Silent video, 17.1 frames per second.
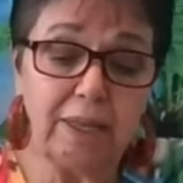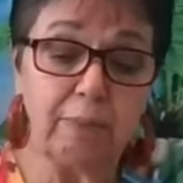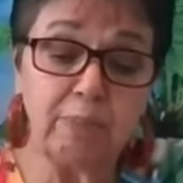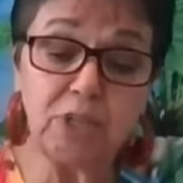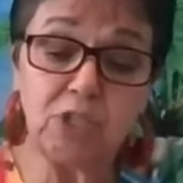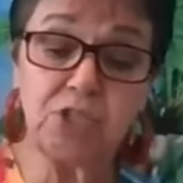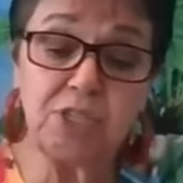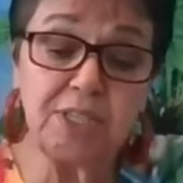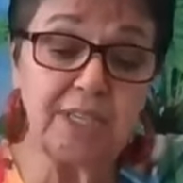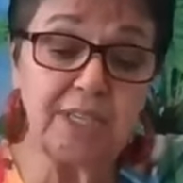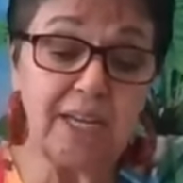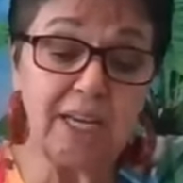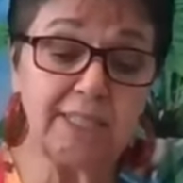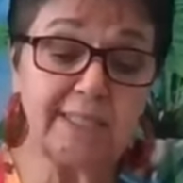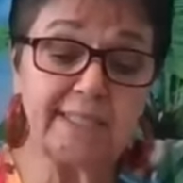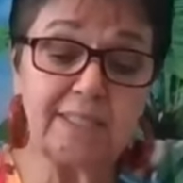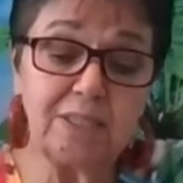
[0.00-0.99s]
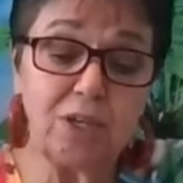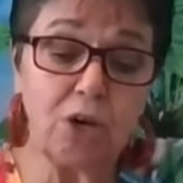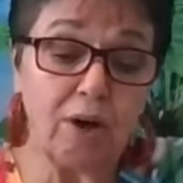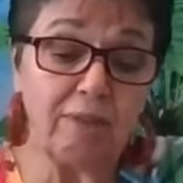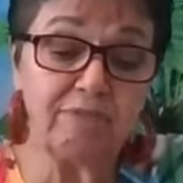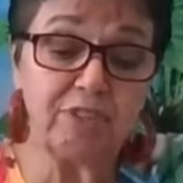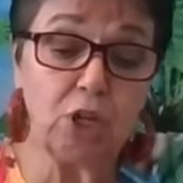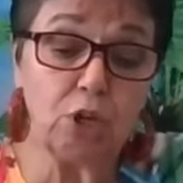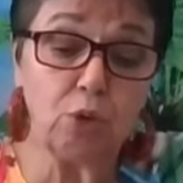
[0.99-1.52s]
The mercies
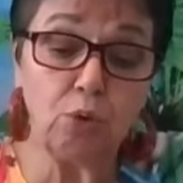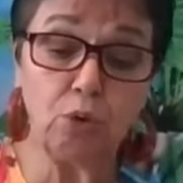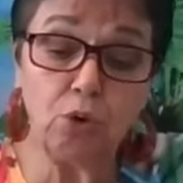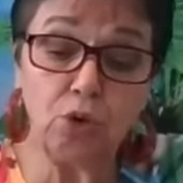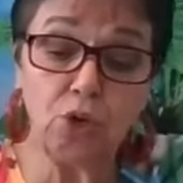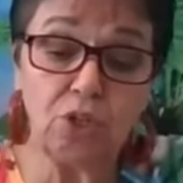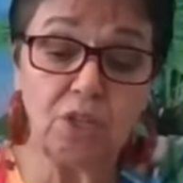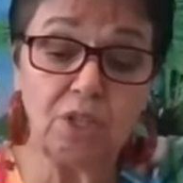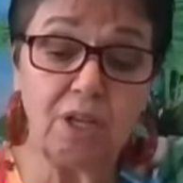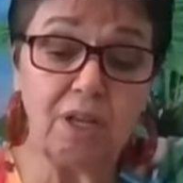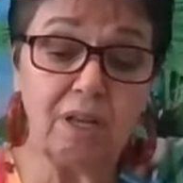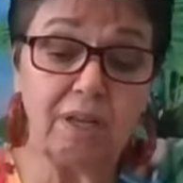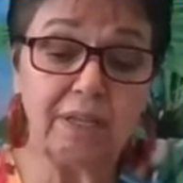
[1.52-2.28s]
of the Lord